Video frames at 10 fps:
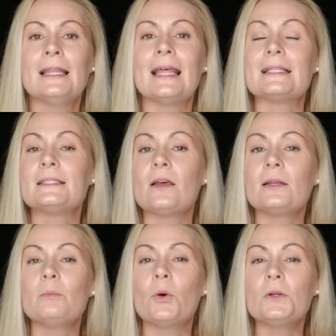That's not
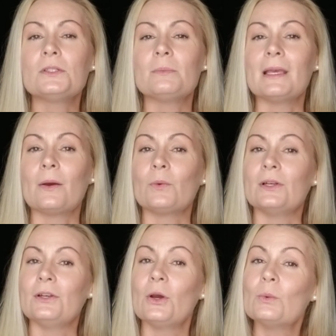important to me. I want
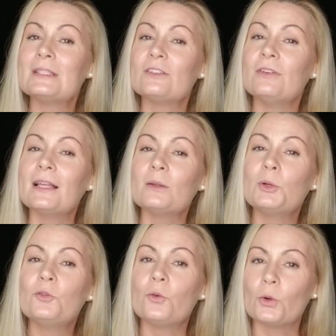to know what's
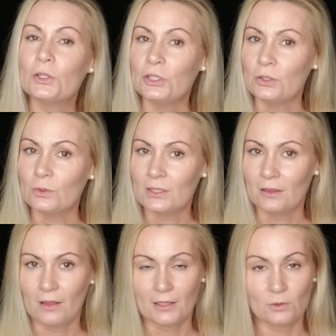available for use,
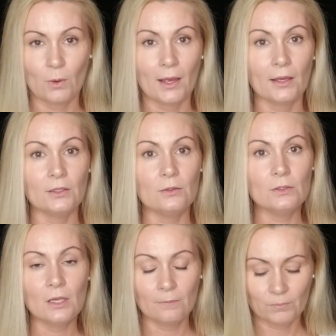and that's why I
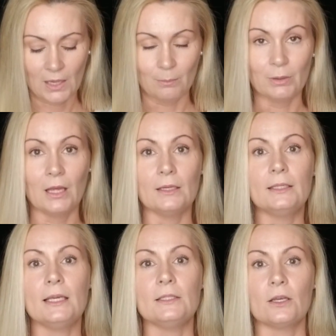use a blood
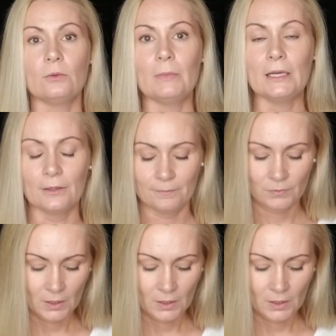ketone meter.